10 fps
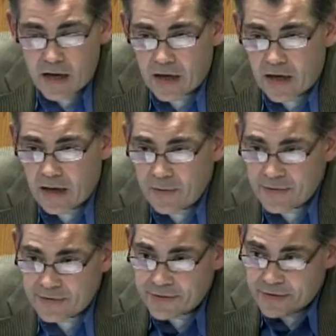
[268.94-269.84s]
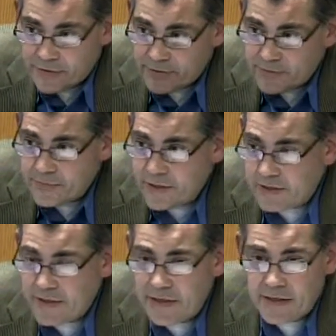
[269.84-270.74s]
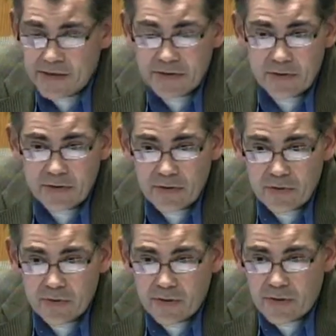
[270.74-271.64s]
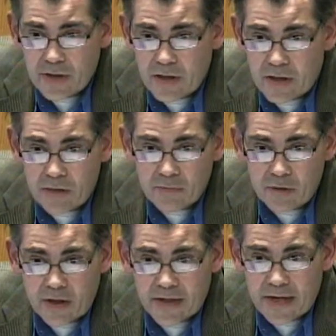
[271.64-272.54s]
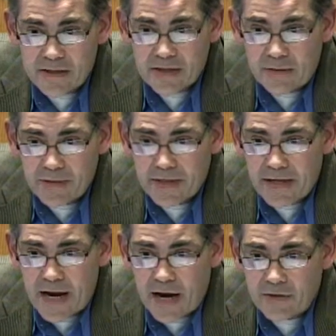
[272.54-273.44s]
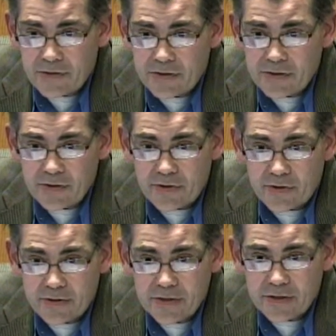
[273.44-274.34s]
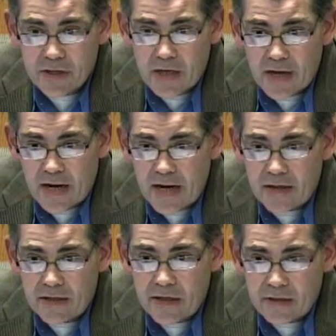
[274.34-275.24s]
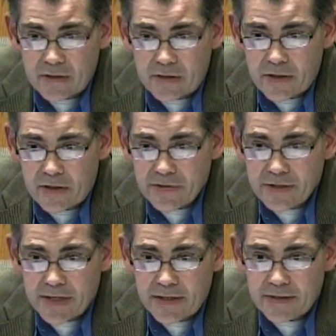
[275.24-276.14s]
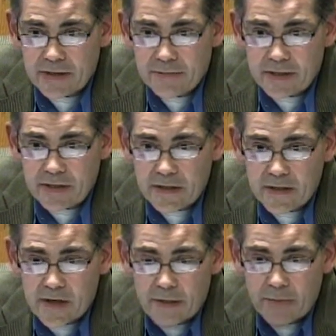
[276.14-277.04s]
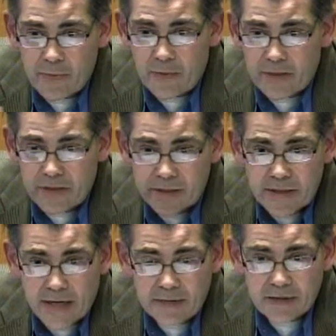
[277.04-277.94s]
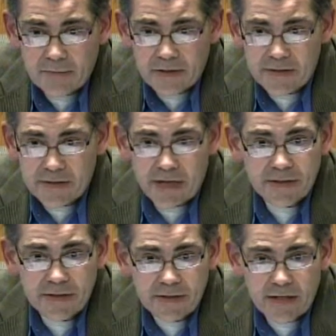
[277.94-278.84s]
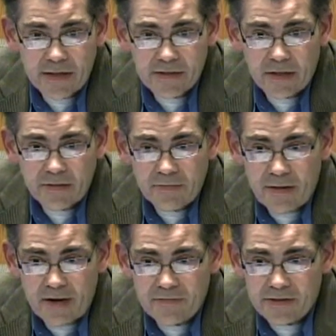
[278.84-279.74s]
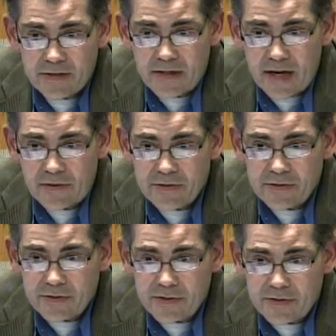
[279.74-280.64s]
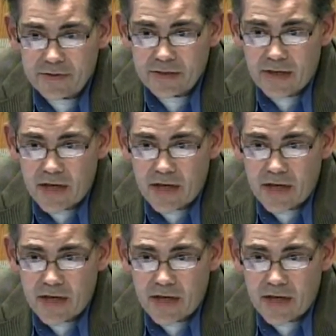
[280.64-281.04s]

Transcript: Uh, with their willingness to um, look at some of the health insurance and negotiate some of the, be willing to take some concessions on some of the benefits in the health insurance.